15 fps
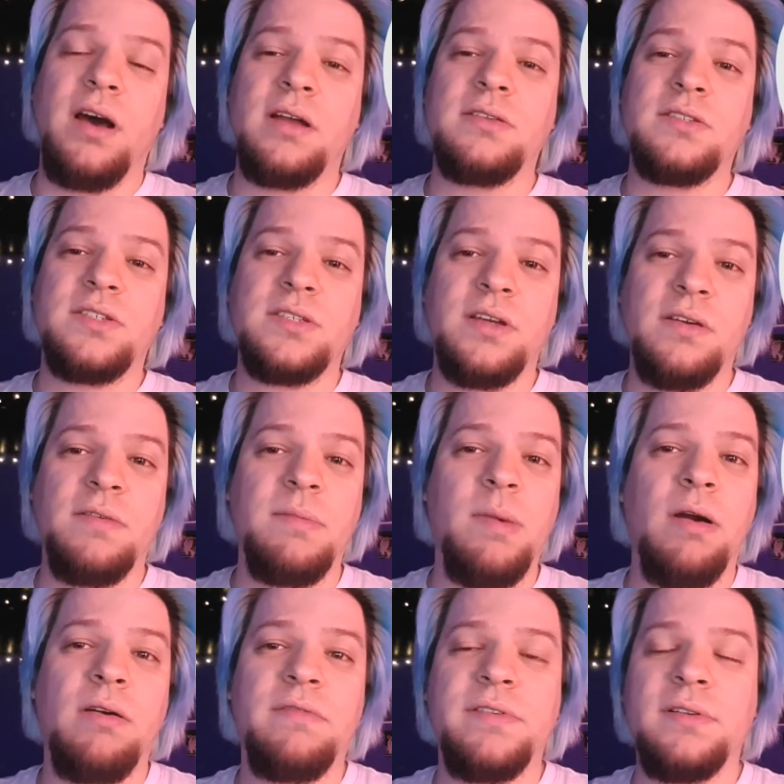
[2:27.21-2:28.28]
unsung
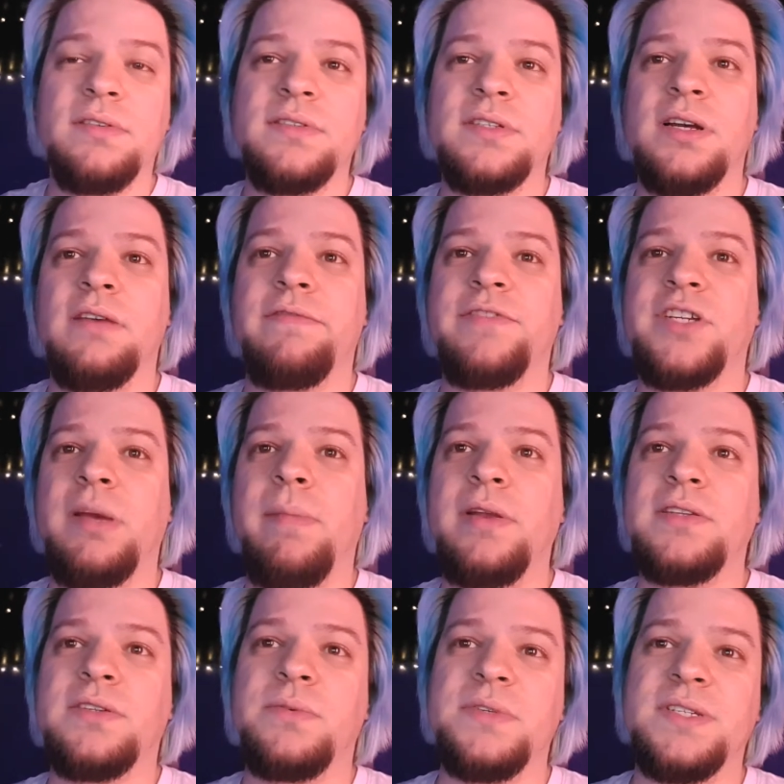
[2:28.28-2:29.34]
marvels of
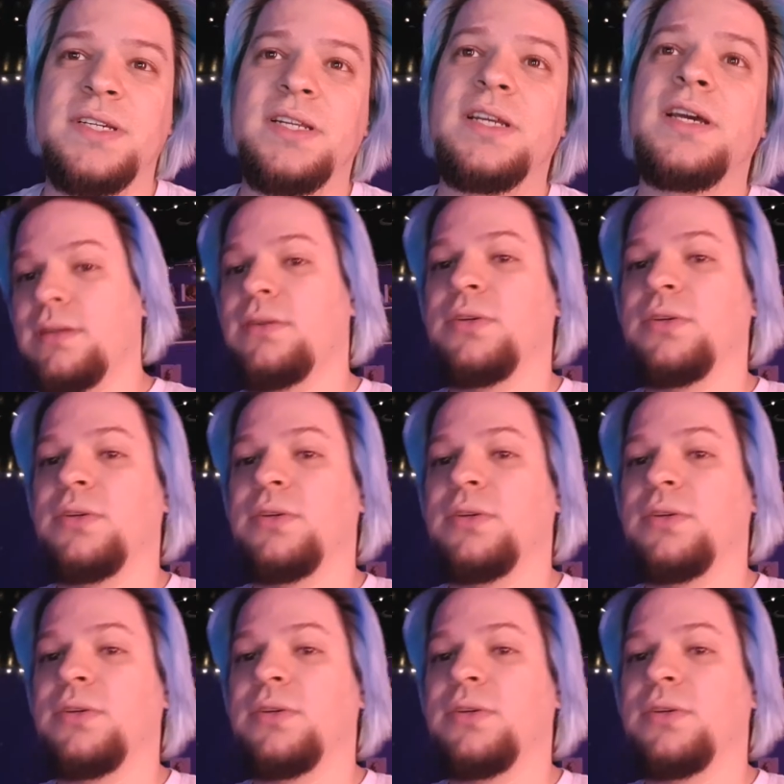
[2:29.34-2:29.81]
Japanese cuisine.